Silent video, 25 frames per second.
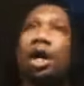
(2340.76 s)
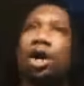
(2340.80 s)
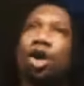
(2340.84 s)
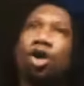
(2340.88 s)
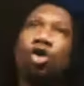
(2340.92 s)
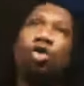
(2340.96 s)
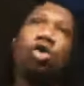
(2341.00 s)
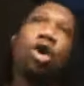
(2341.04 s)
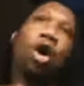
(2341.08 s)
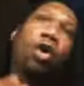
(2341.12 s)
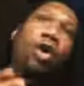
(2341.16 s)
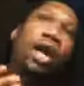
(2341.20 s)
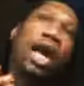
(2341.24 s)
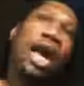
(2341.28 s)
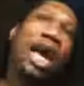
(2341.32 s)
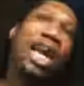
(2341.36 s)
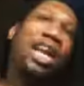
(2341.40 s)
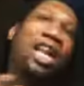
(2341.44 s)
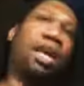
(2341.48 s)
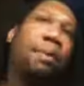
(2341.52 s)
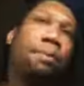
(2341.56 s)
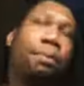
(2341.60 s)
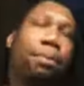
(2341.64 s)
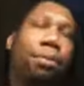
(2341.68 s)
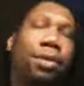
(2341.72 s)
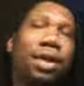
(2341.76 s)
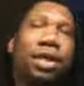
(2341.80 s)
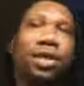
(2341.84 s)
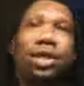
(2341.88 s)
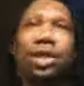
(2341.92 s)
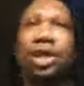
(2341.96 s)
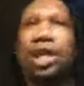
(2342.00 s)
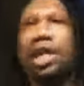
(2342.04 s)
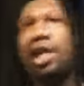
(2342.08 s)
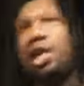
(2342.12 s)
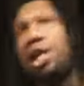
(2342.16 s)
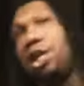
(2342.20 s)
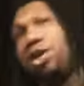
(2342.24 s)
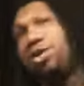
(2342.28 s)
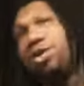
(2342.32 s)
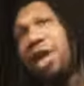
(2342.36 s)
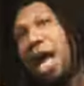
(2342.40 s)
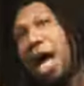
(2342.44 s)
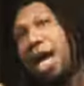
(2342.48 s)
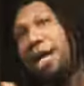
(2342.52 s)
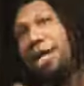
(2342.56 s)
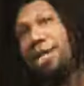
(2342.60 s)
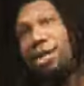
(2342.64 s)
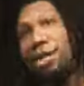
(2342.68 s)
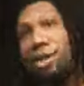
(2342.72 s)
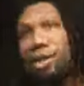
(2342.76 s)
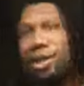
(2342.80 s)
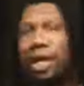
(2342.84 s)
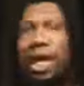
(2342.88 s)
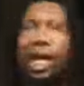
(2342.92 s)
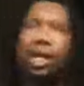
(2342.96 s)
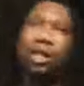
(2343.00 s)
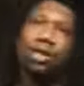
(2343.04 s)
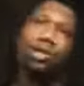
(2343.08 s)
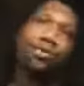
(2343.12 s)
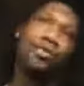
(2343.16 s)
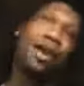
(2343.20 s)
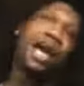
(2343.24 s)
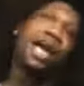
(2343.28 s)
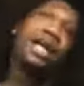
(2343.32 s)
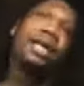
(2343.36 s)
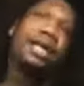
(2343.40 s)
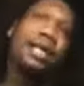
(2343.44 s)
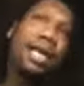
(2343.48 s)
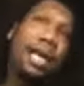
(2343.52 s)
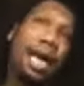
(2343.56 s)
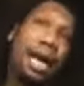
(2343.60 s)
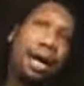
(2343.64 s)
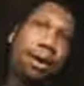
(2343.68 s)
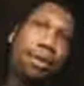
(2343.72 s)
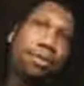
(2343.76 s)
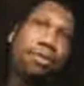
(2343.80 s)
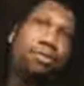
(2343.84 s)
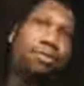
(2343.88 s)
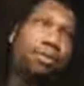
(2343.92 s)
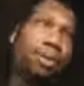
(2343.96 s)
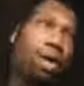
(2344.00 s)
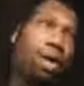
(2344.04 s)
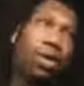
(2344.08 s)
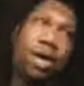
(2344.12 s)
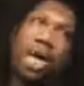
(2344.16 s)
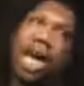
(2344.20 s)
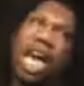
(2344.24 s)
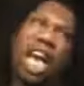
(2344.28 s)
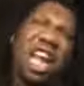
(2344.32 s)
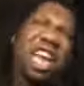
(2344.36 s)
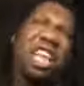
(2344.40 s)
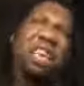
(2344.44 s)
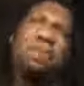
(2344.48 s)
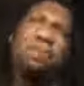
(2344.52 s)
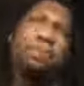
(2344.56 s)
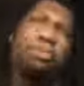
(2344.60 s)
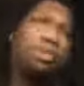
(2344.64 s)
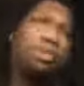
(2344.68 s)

You go to any prison in the United States right now, go to any